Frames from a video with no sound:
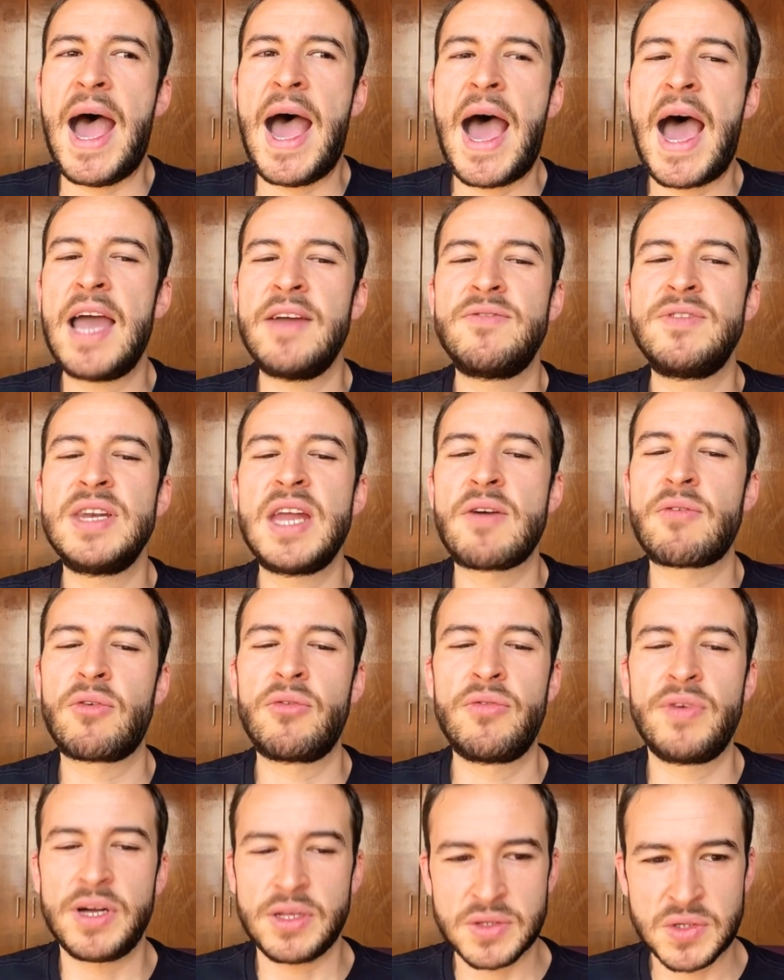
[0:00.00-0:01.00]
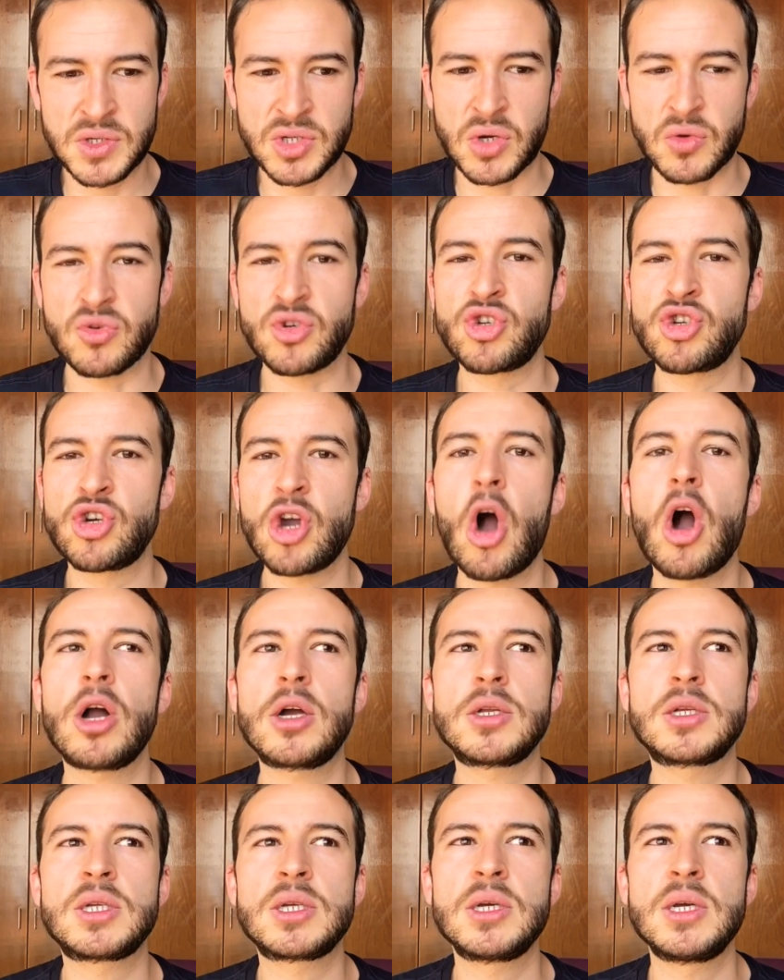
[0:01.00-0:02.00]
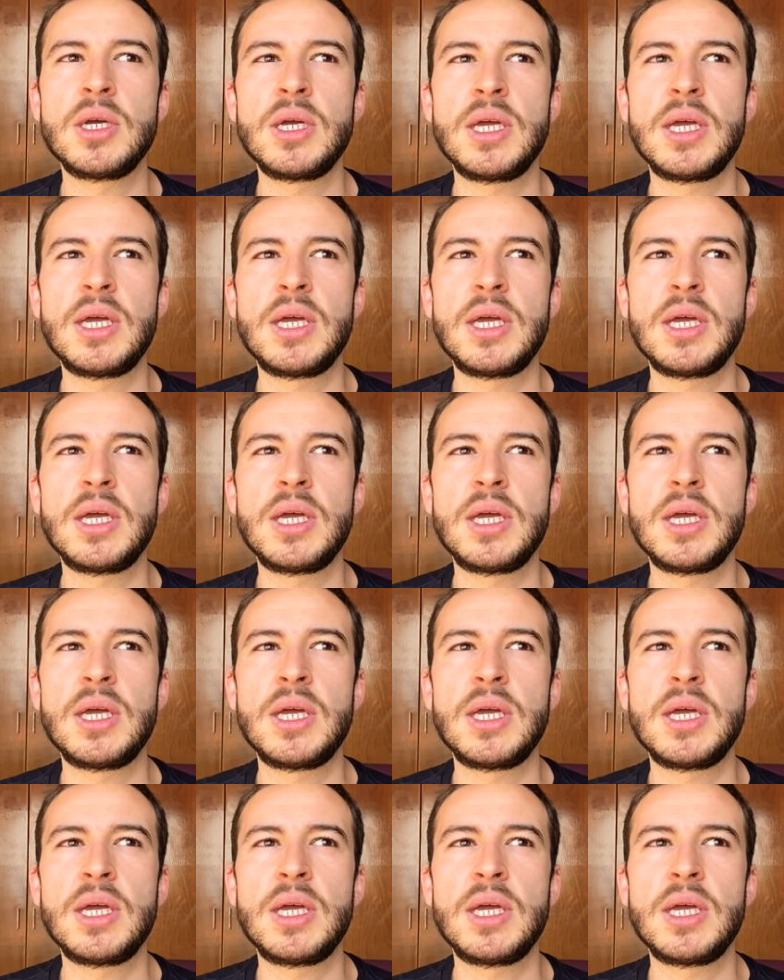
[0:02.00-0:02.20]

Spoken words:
I've never felt so shocked